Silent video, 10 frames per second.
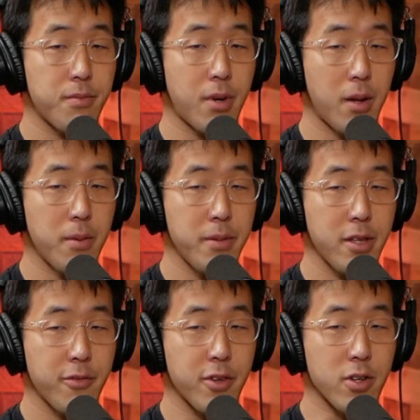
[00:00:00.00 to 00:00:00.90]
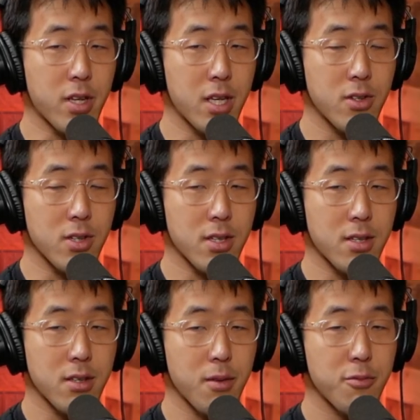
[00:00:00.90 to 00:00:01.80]
probably the Vulcan, just
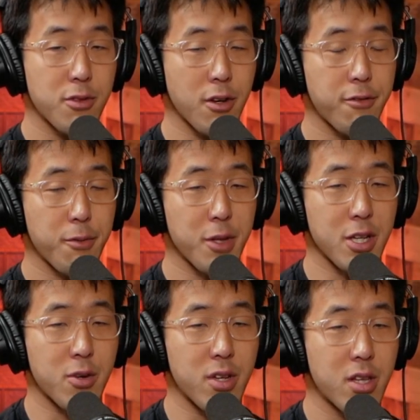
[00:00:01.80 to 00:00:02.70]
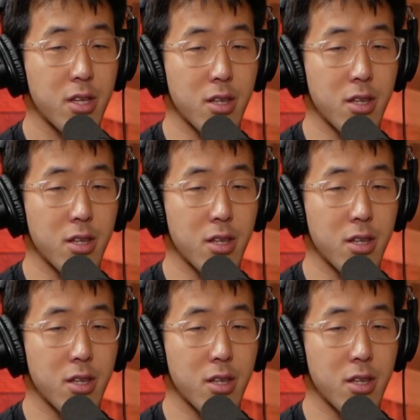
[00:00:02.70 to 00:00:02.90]
because I'm so familiar with it.